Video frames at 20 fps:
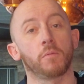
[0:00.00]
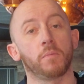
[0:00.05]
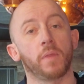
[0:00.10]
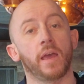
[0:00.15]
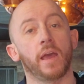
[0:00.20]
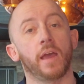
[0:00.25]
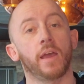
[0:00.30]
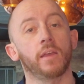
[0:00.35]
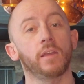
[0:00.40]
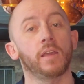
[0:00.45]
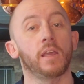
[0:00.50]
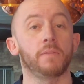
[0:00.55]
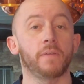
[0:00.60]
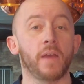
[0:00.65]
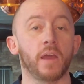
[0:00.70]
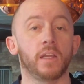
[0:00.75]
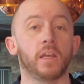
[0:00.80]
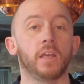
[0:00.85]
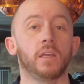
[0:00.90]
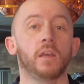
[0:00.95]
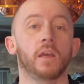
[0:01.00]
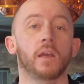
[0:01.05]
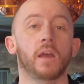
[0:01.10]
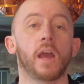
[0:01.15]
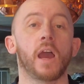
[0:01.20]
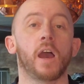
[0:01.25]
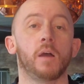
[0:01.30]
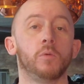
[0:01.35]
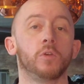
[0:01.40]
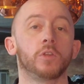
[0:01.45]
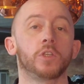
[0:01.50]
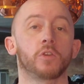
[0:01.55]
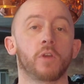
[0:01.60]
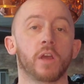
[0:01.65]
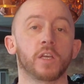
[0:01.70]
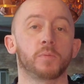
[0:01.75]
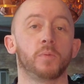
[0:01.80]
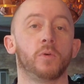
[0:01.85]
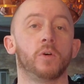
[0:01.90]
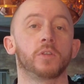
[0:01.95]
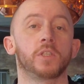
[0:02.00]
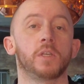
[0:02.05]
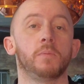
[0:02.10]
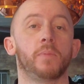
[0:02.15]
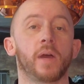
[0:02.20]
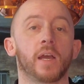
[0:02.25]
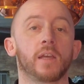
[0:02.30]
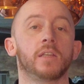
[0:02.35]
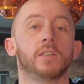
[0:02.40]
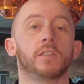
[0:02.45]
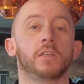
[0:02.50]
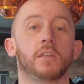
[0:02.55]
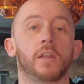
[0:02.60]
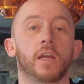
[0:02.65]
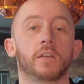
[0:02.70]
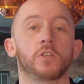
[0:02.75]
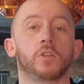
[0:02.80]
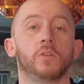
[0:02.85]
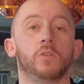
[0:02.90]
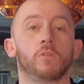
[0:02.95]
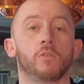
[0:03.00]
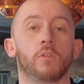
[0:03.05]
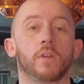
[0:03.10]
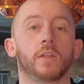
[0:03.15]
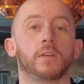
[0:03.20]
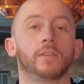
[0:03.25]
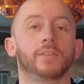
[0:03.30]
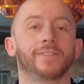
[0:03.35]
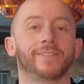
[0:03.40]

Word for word: from there, if any, how much you're exporting back into the national grid.